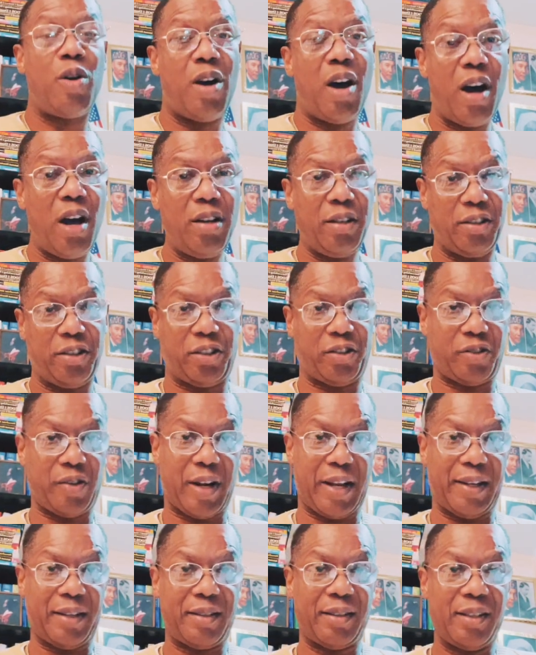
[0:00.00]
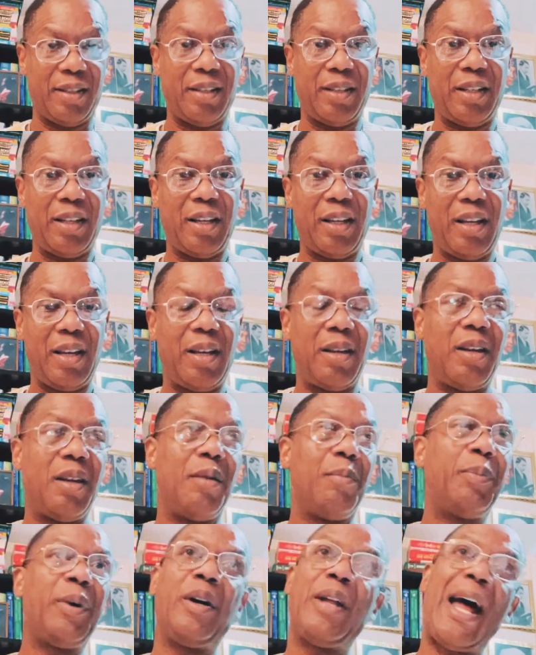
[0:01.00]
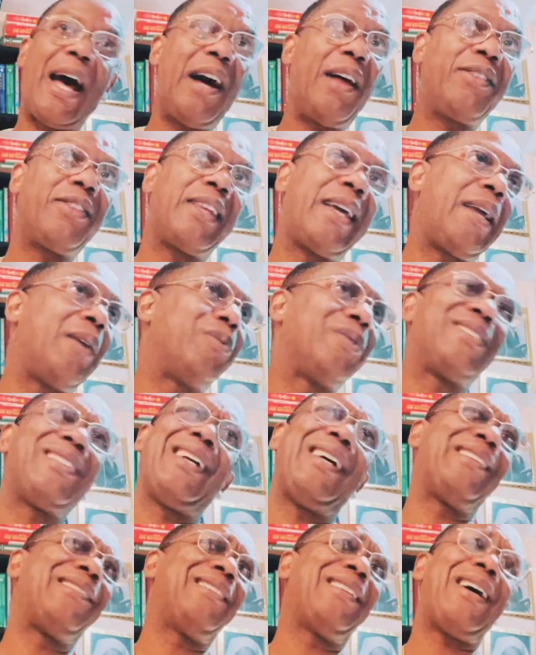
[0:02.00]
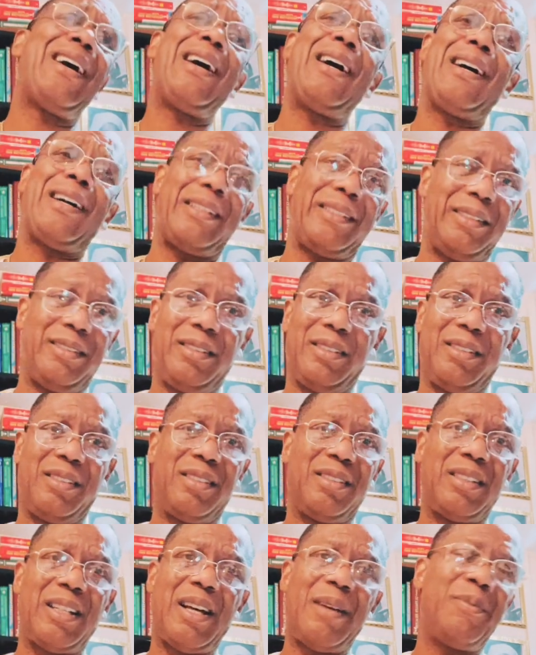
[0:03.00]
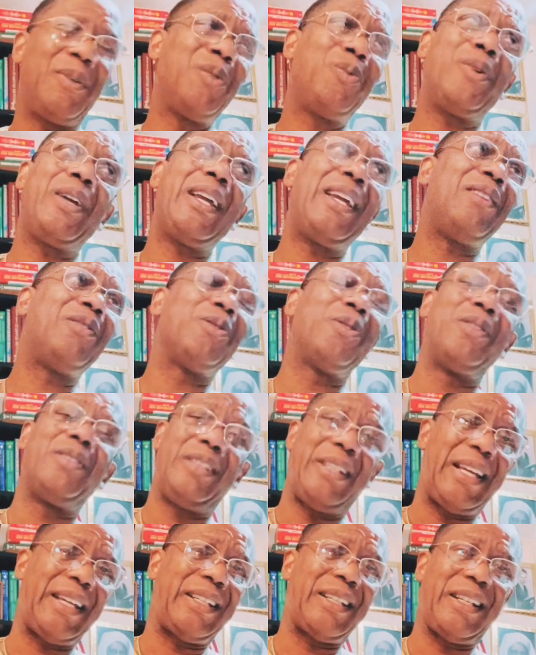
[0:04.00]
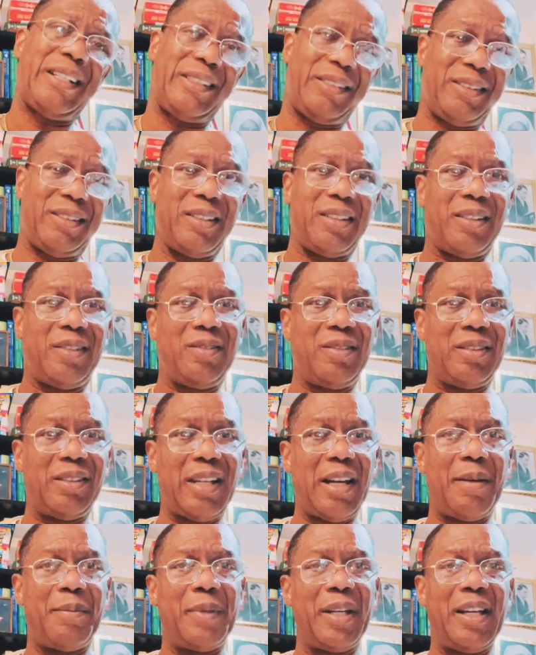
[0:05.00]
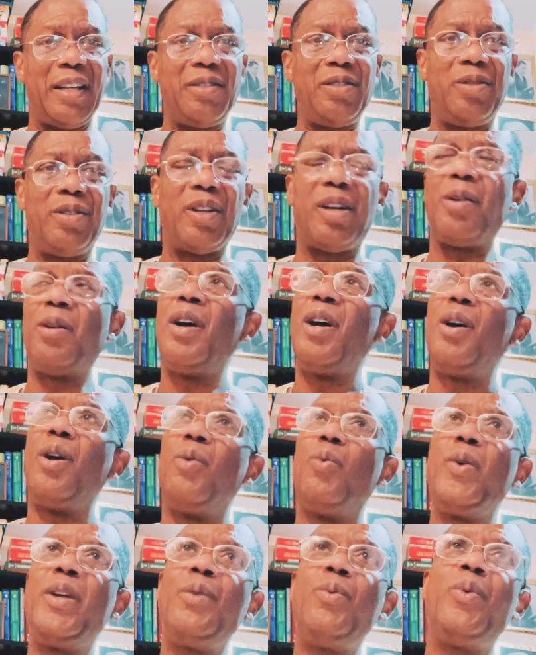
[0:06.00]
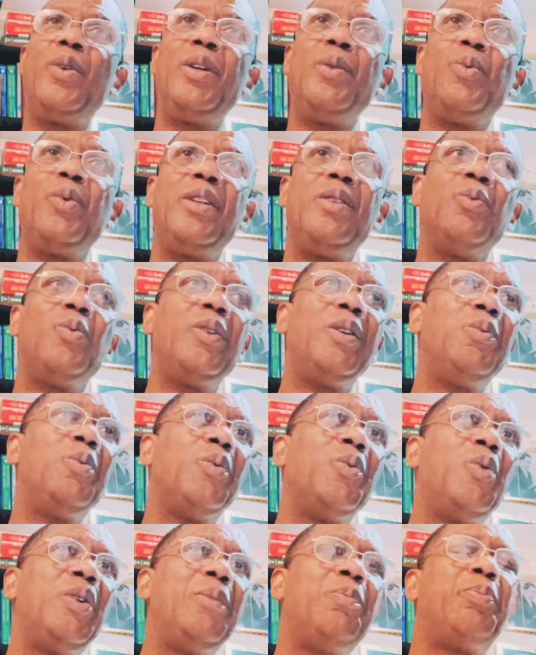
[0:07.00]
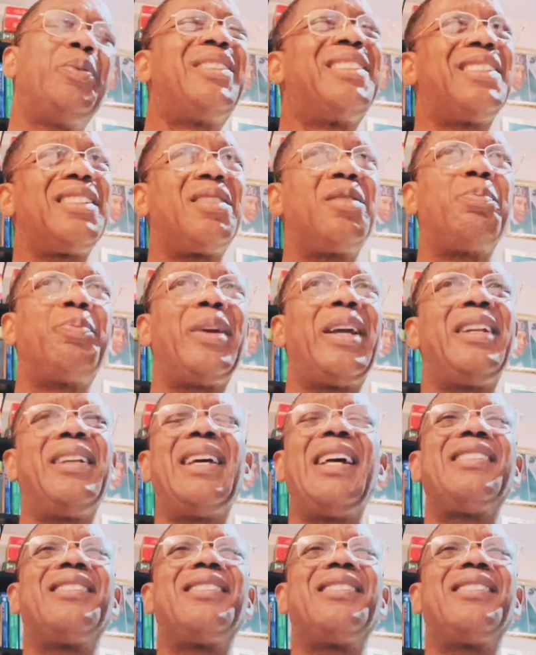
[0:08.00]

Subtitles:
on hunger strikes. But our thing was like, nah. Now, I mean, we ain't doing that kind of stuff. Now, I mean, you know, we participate that